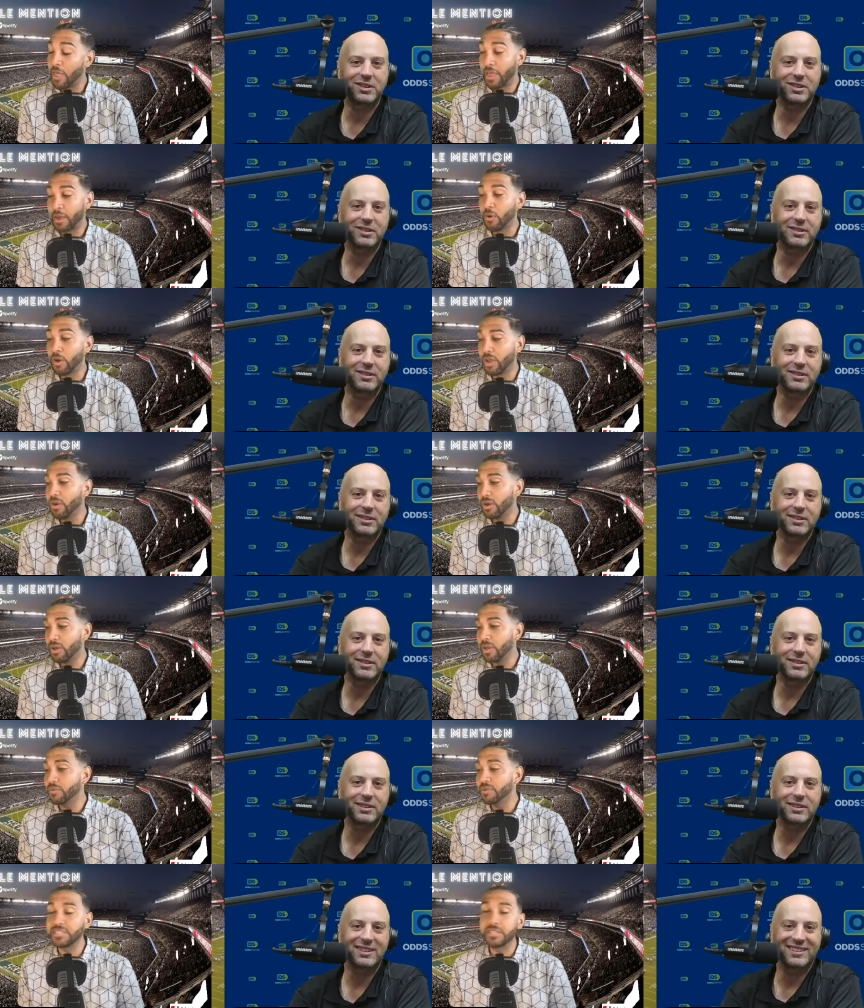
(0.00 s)
Speaker 1: It, it,
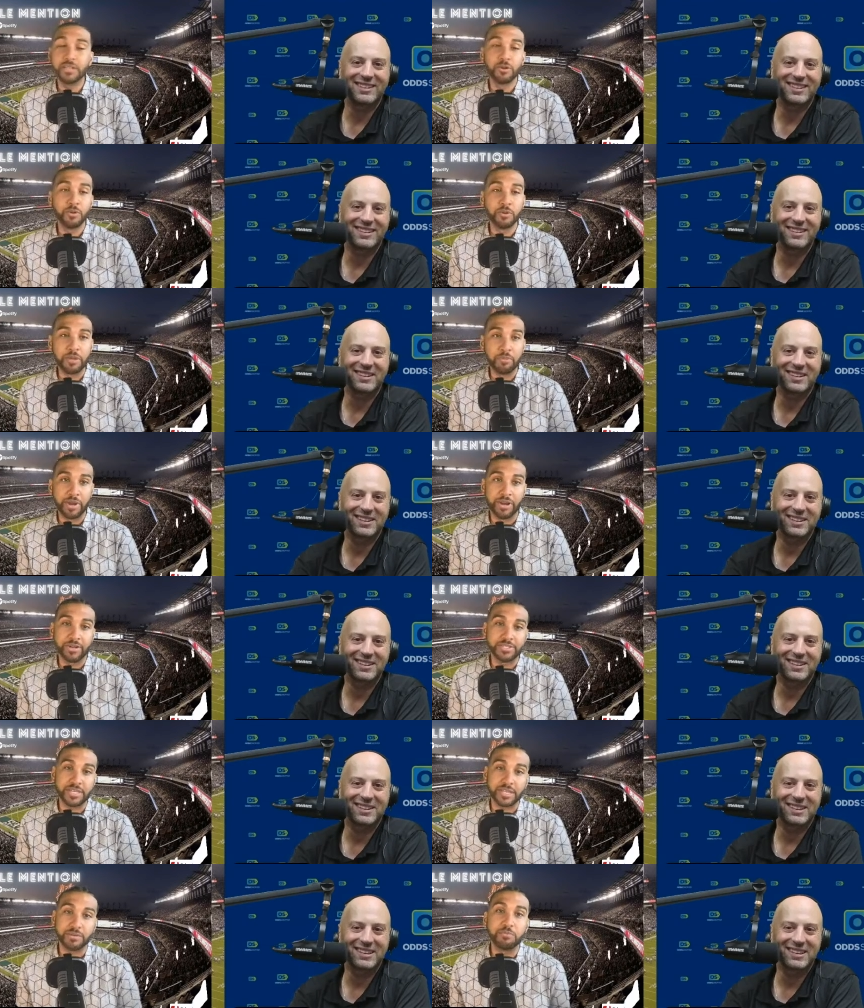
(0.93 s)
it was a little
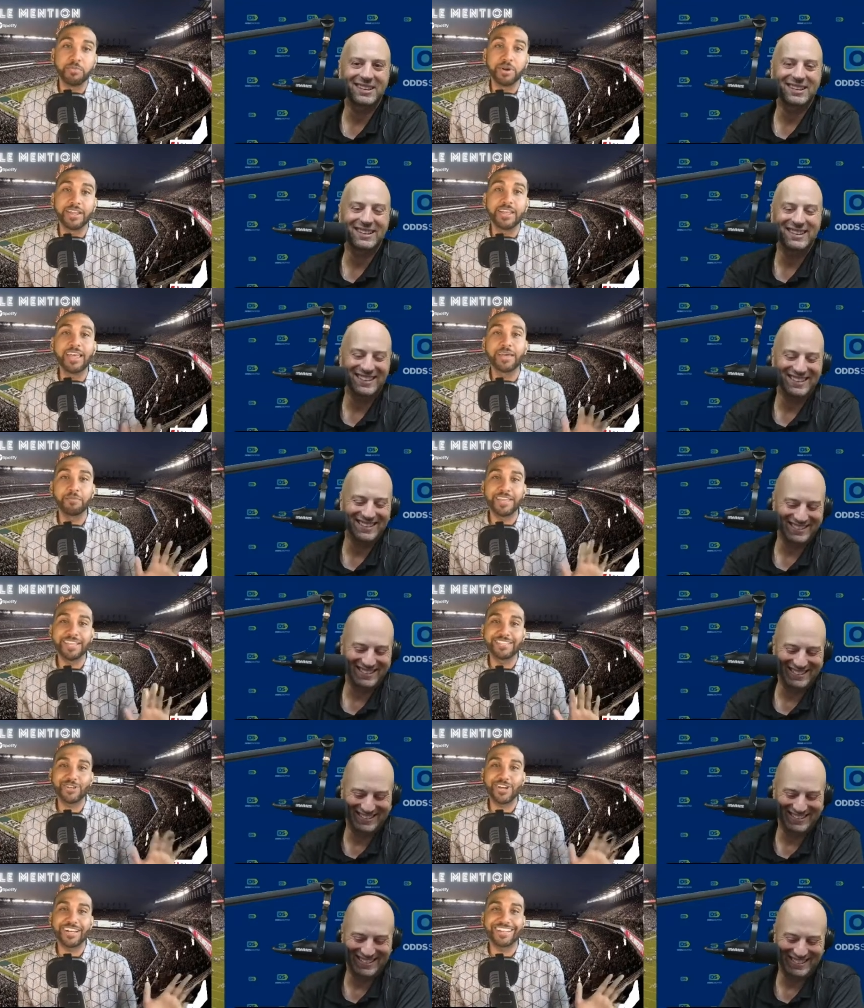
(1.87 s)
embarrassing, but it, I
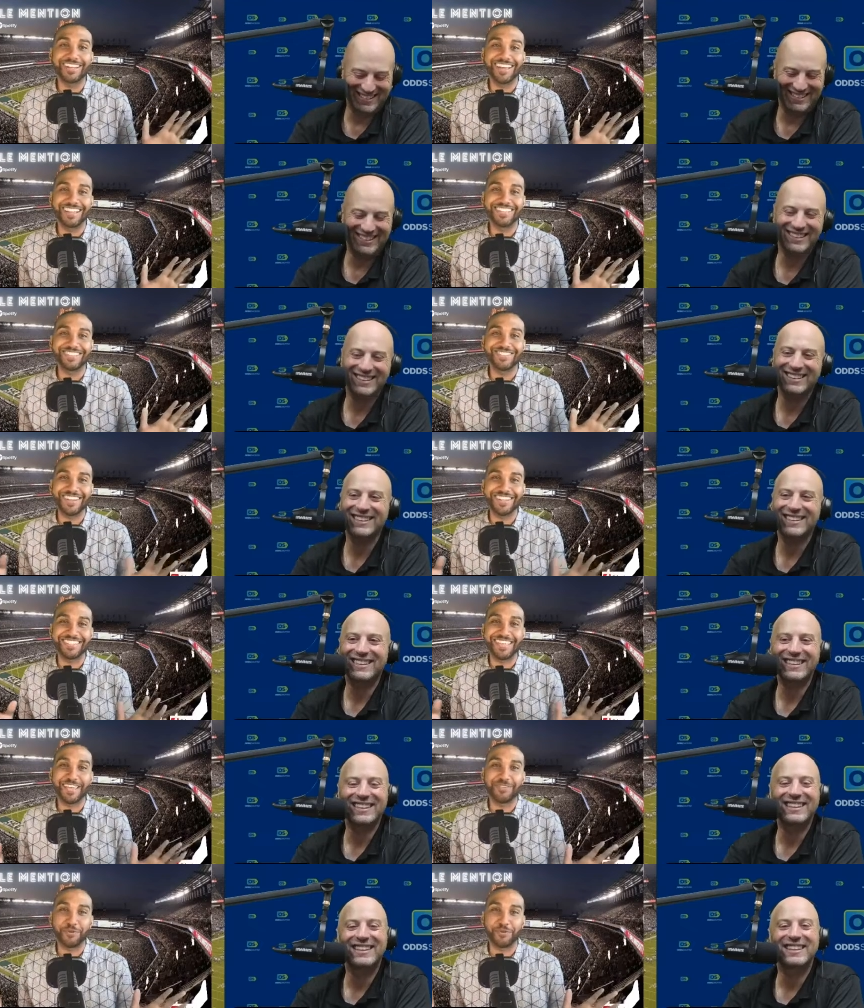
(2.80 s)
mean, try to not try to
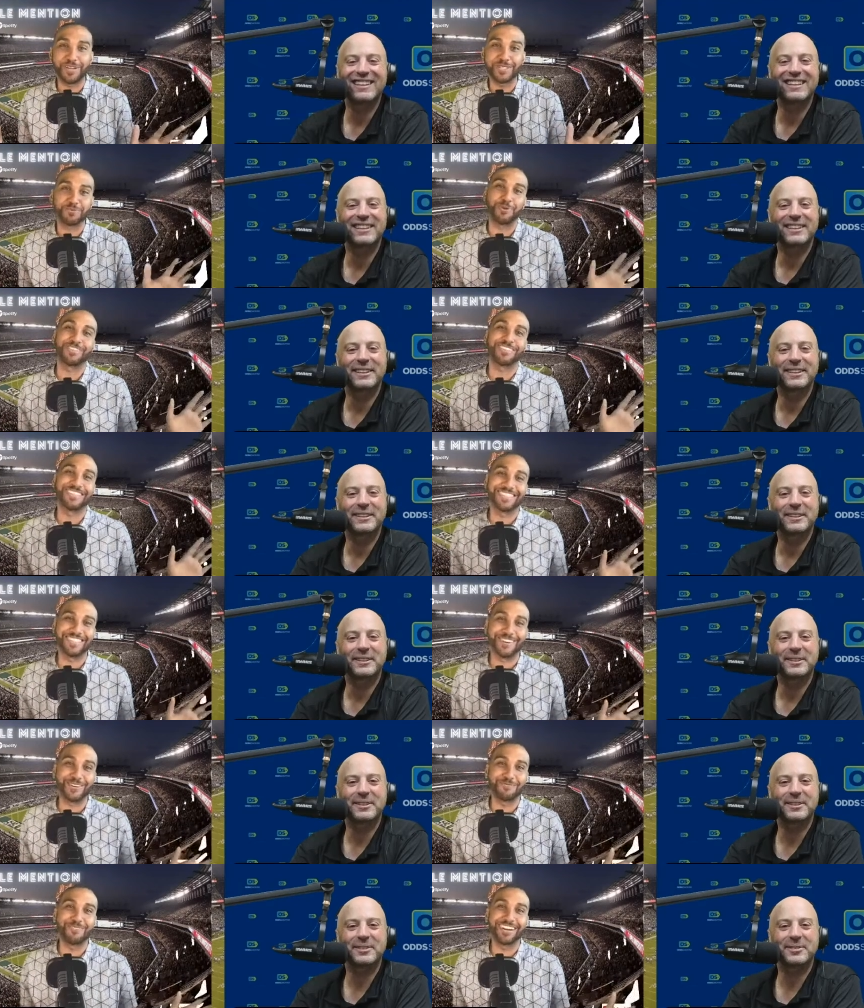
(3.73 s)
take it for what it's worth. It's
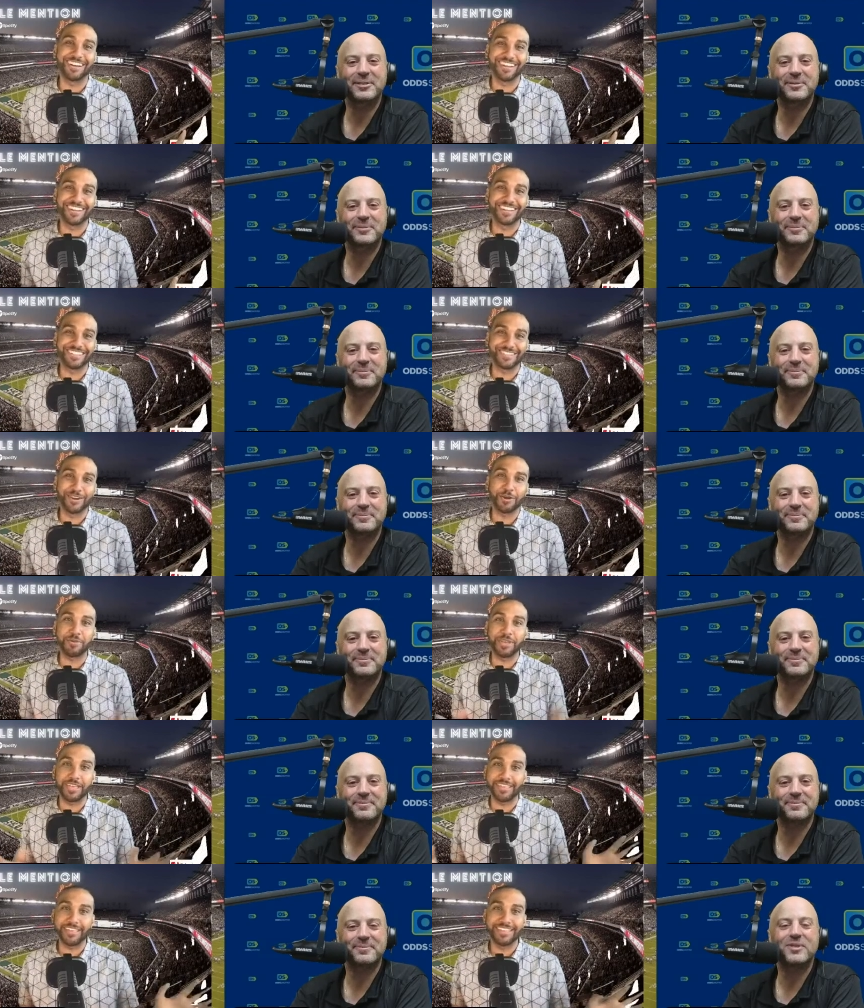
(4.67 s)
a home run
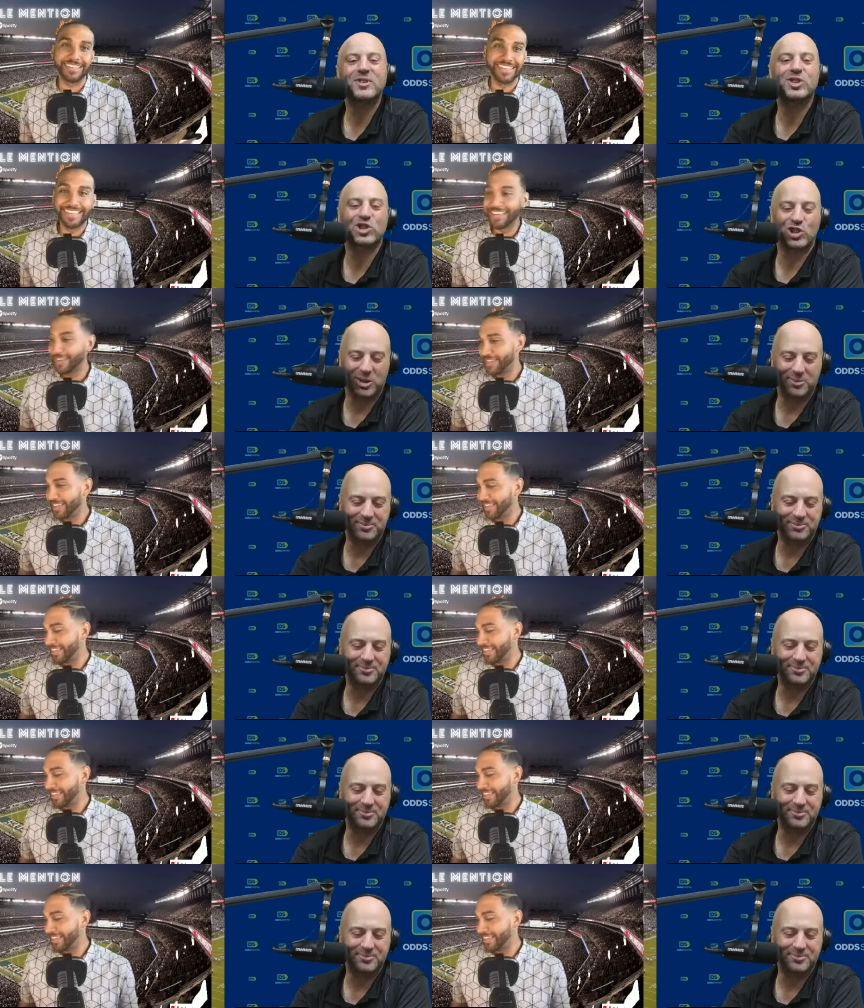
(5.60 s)
derby. Sure.